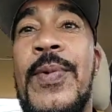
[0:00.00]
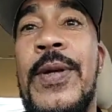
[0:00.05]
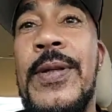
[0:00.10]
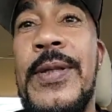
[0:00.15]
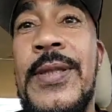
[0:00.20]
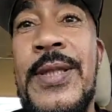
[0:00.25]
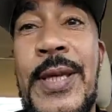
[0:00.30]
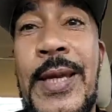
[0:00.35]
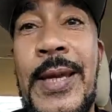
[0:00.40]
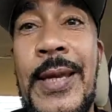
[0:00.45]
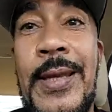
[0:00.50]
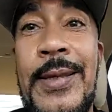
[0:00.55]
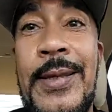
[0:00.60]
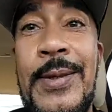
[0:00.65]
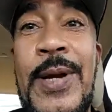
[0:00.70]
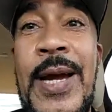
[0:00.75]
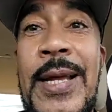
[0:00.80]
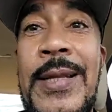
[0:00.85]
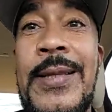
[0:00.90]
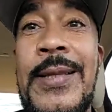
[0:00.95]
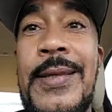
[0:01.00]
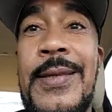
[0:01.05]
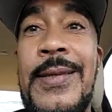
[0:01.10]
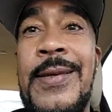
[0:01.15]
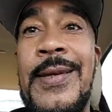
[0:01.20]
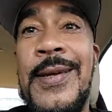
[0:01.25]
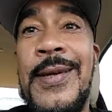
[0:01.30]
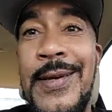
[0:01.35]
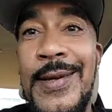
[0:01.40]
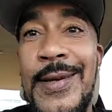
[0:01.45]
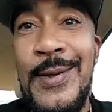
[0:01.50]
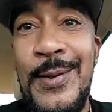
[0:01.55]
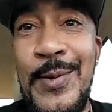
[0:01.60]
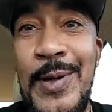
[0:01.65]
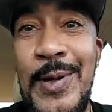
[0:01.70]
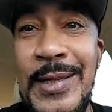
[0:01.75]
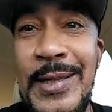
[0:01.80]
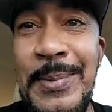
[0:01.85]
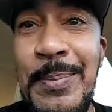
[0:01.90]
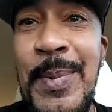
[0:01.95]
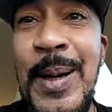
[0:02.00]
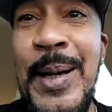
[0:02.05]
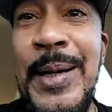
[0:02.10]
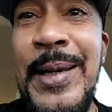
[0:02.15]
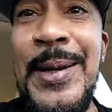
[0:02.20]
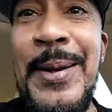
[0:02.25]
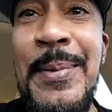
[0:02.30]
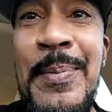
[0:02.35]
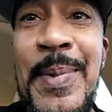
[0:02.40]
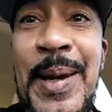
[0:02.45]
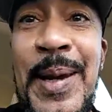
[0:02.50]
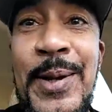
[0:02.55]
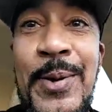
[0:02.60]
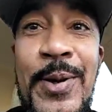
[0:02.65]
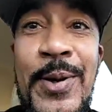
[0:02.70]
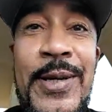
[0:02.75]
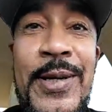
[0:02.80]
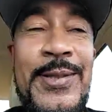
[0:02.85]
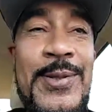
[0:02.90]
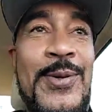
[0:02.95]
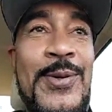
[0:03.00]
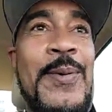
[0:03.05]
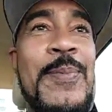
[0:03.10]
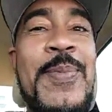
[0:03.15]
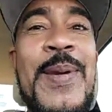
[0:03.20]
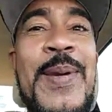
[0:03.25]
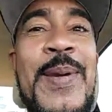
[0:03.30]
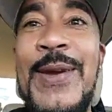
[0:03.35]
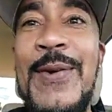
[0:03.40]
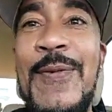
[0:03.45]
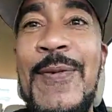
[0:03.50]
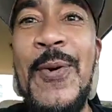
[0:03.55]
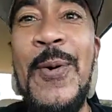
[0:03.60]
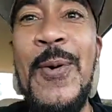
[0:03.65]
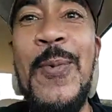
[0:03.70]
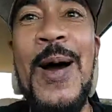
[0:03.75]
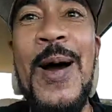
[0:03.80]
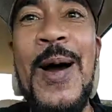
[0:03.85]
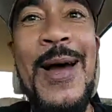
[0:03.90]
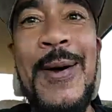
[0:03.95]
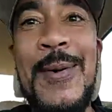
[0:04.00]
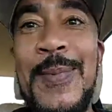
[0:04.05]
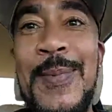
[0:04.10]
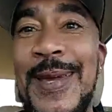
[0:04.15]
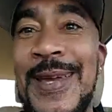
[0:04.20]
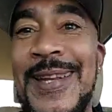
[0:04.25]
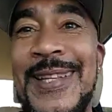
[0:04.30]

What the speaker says: shit. You got some money in the meter because you're gonna be here for a while, man.